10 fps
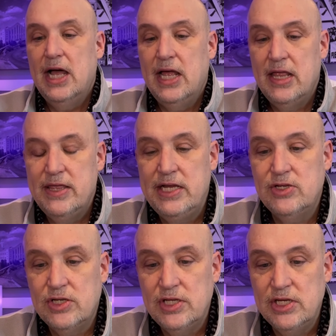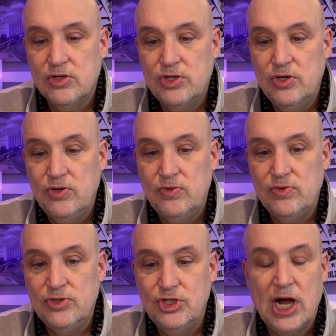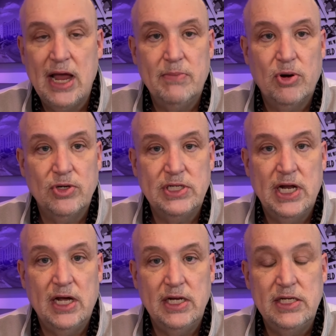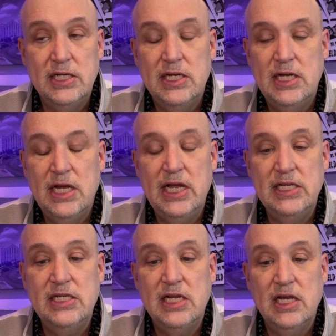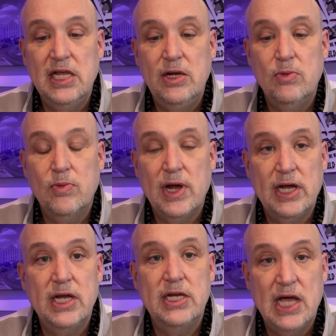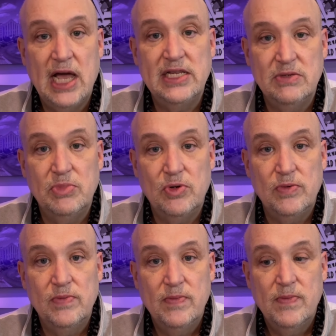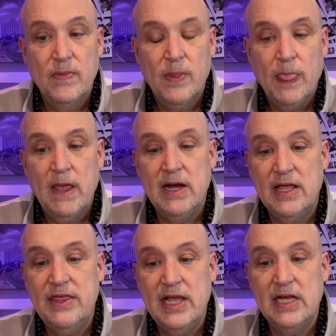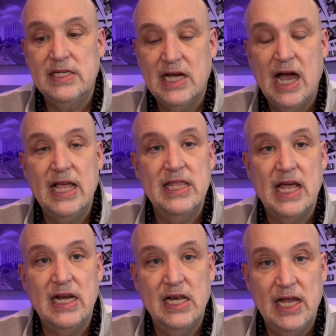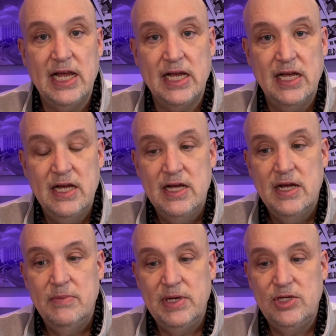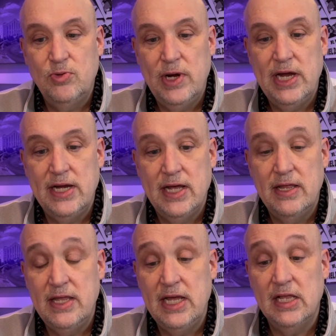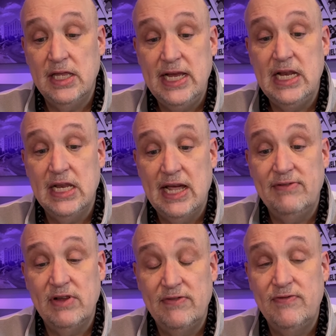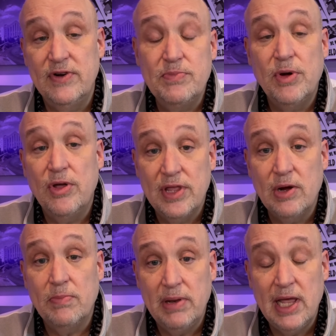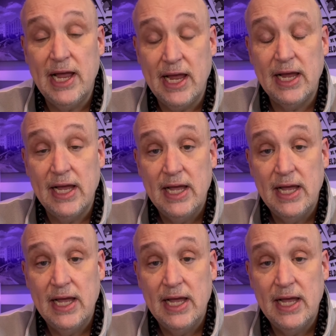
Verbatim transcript: These are two giant personalities, instantly recognizable. And I think tying that link between the elite level of football they're playing